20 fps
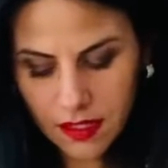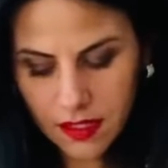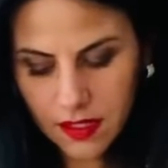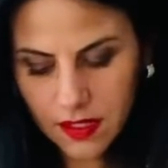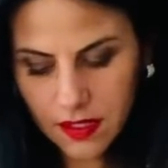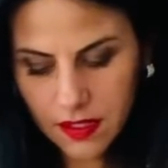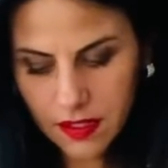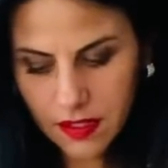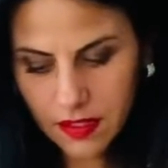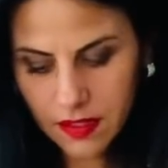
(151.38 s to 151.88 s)

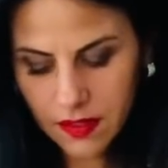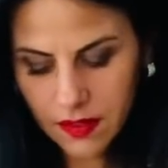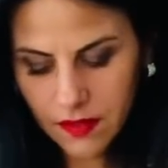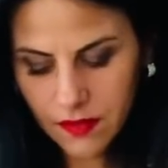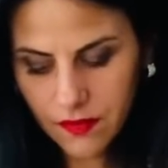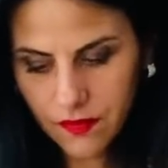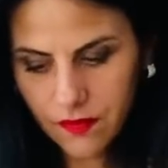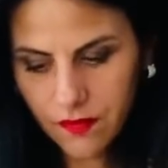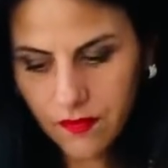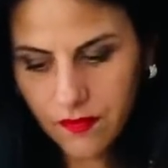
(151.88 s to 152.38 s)

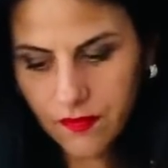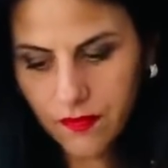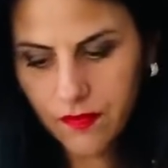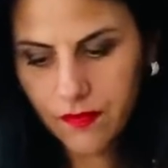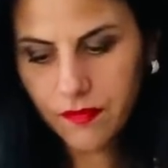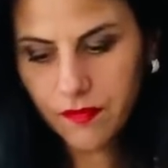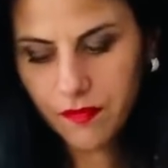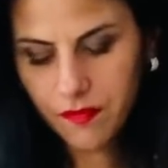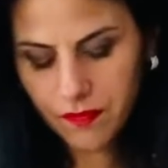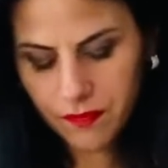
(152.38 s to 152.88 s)

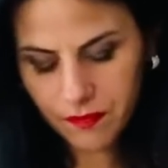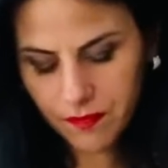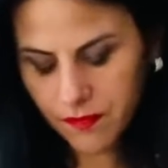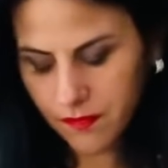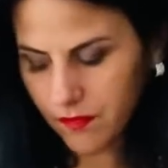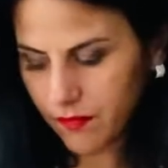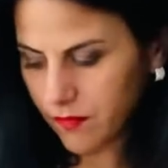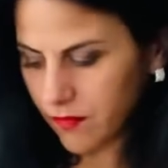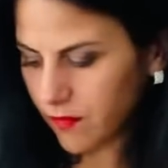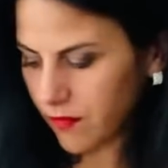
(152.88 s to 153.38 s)

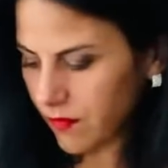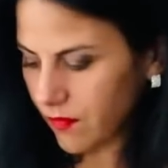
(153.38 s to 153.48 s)
[no speech]